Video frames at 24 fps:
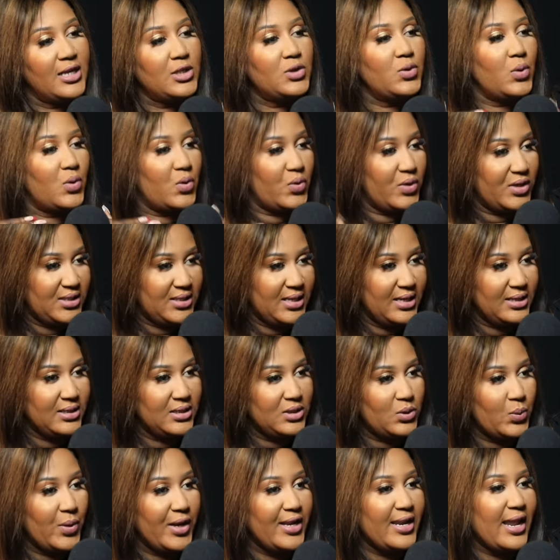to Christians
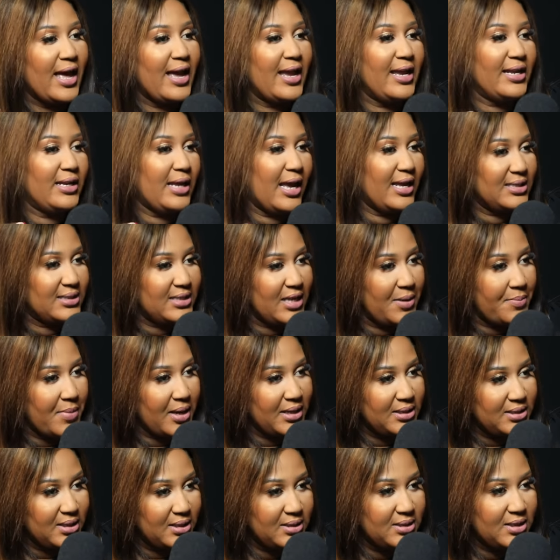when I say my
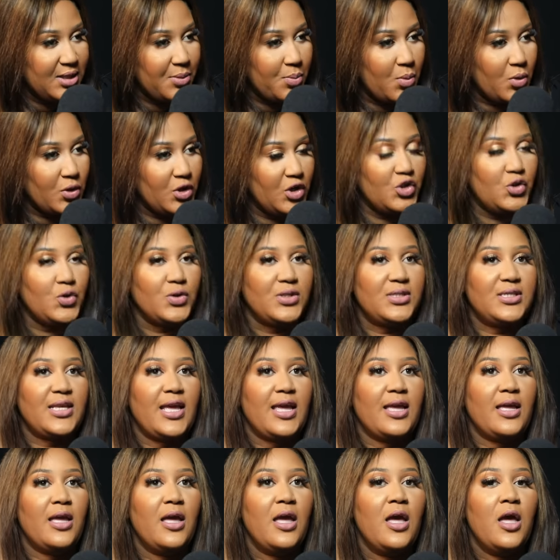testimony, to
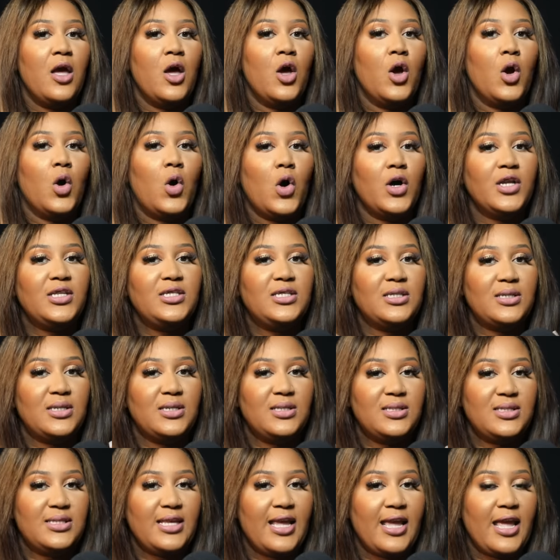say, God didn't
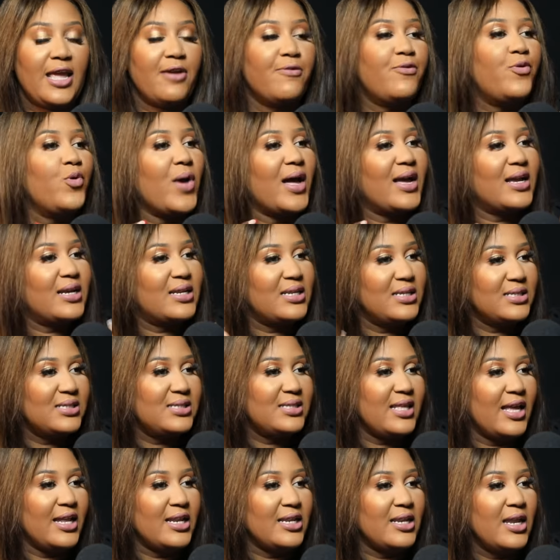say if you are
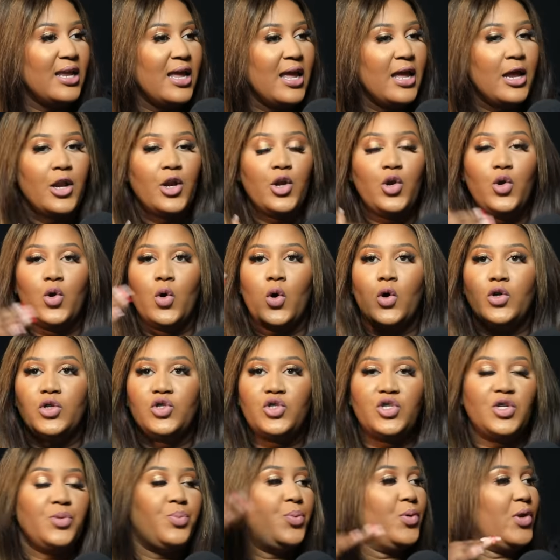Christian, no
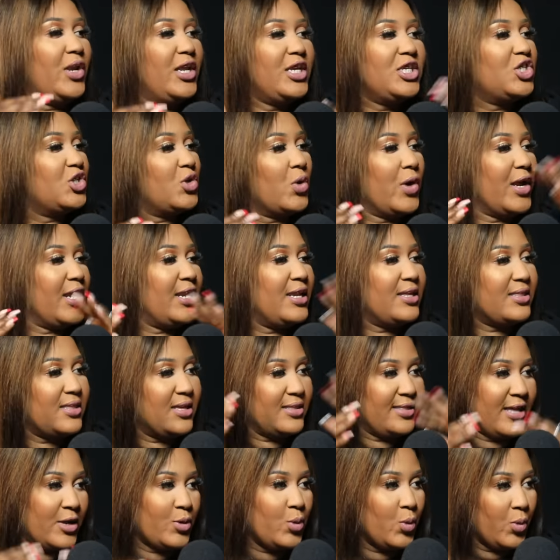tribulation or anything
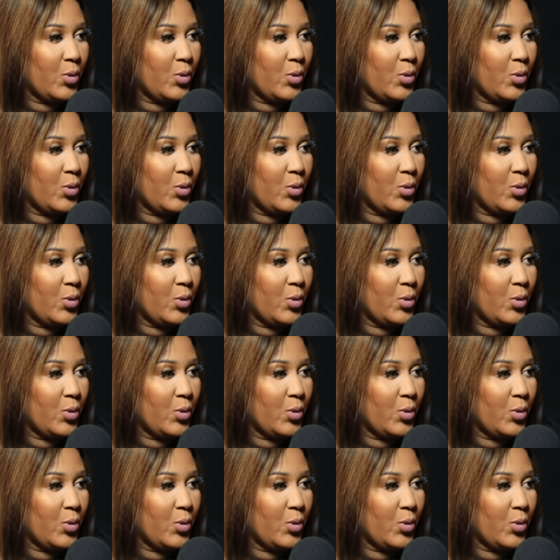that will